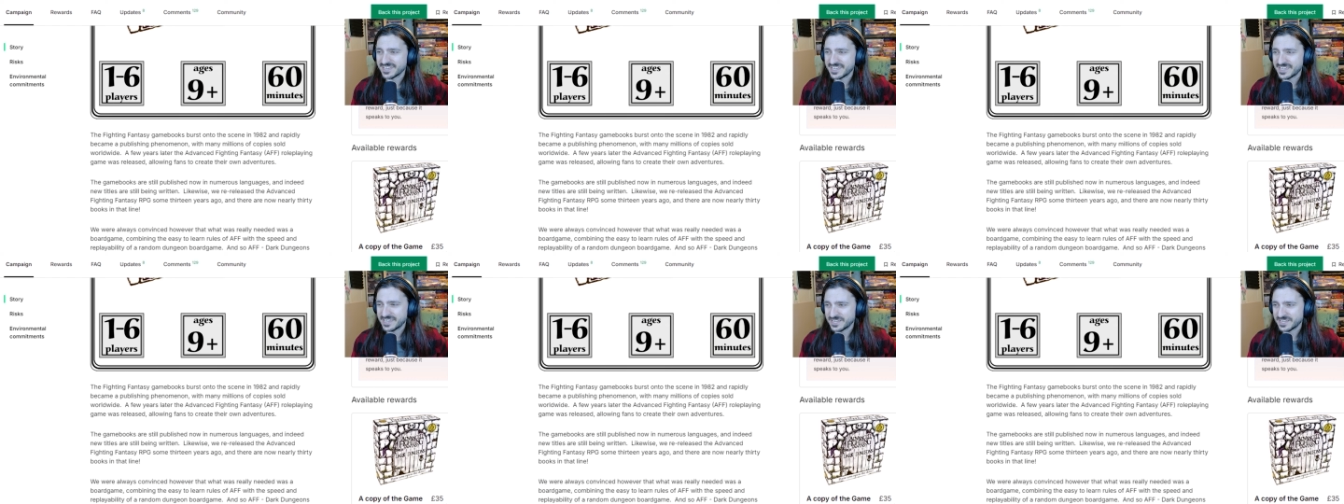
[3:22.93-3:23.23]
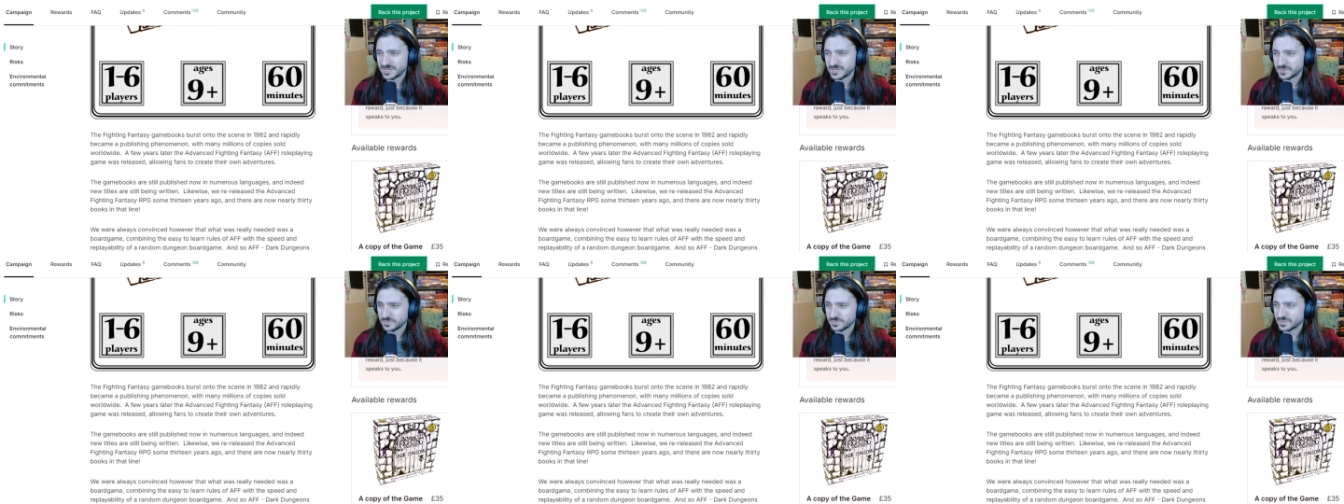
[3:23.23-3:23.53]

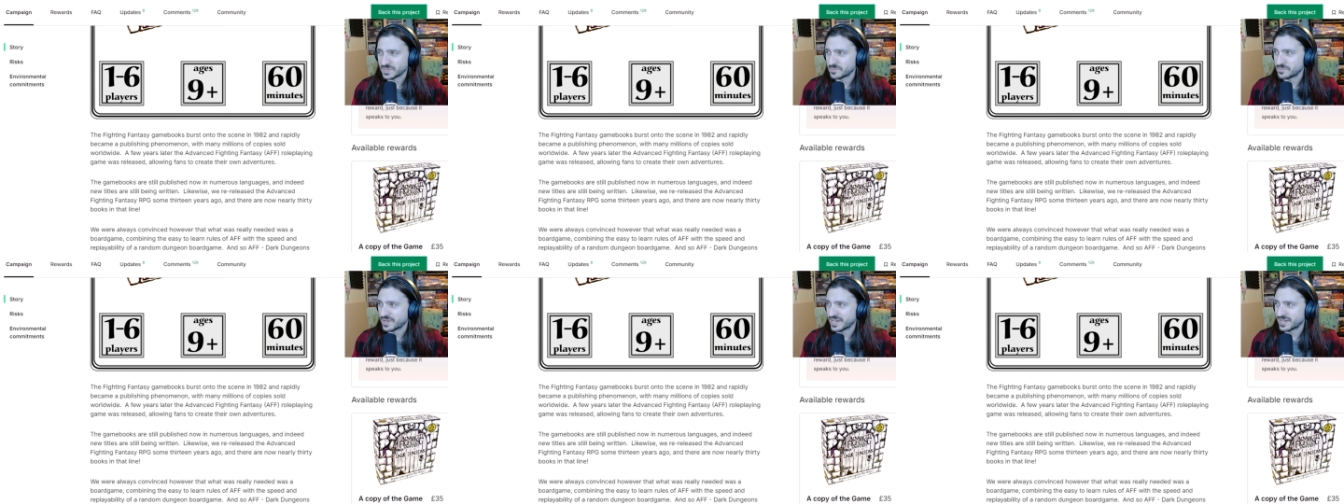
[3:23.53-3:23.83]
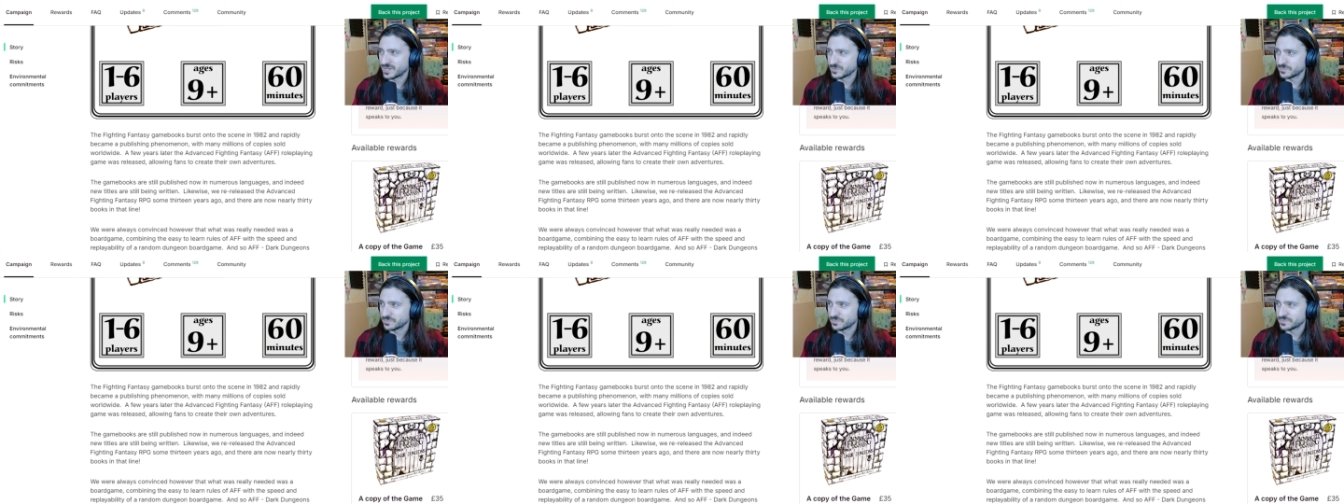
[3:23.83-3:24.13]
Ian
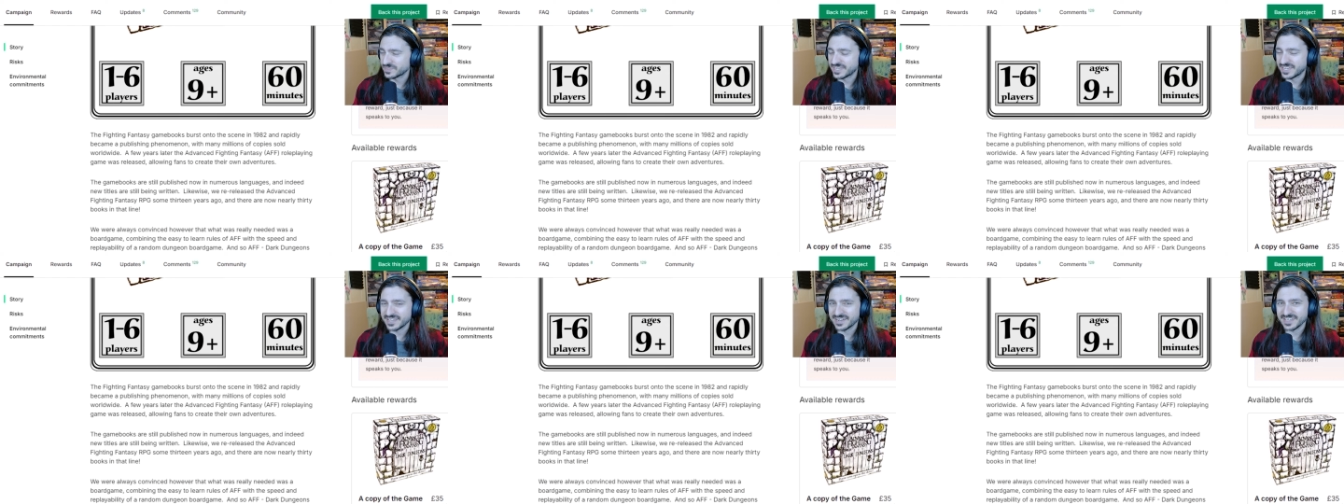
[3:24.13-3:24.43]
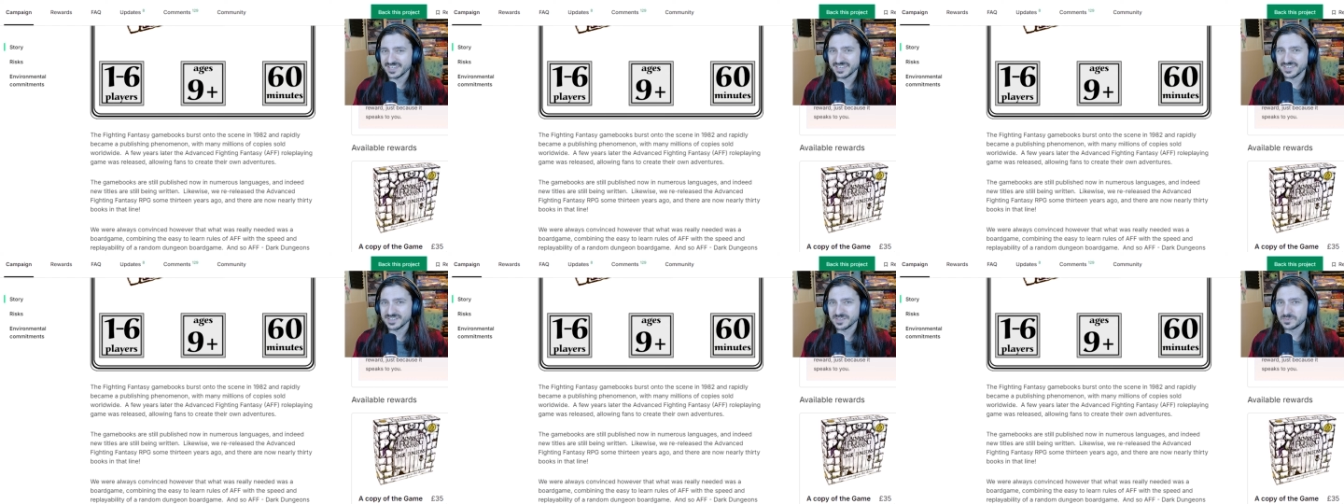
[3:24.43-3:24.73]
about
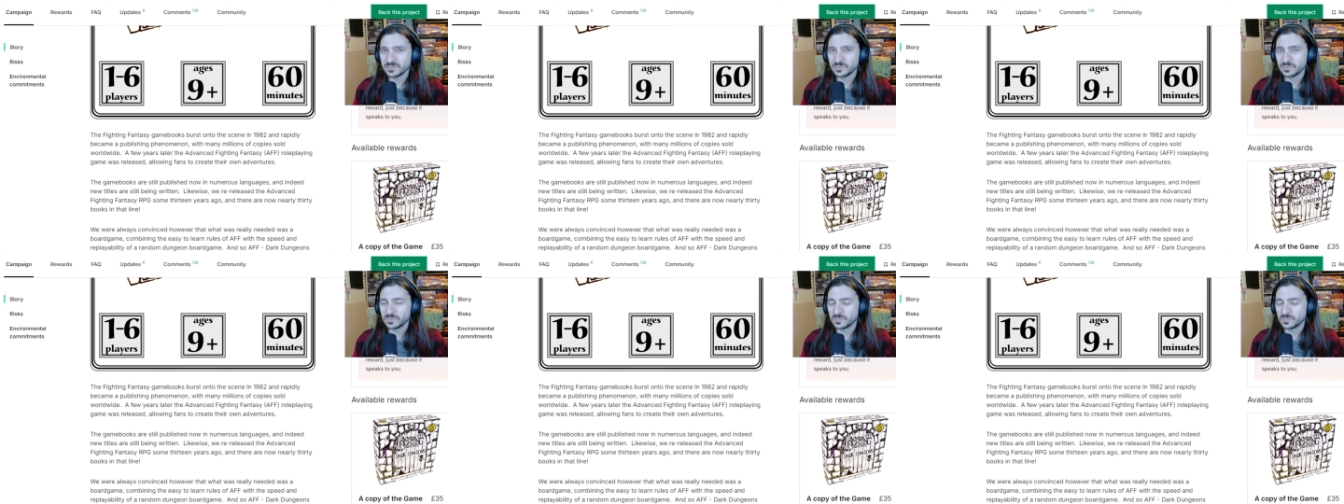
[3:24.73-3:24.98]
getting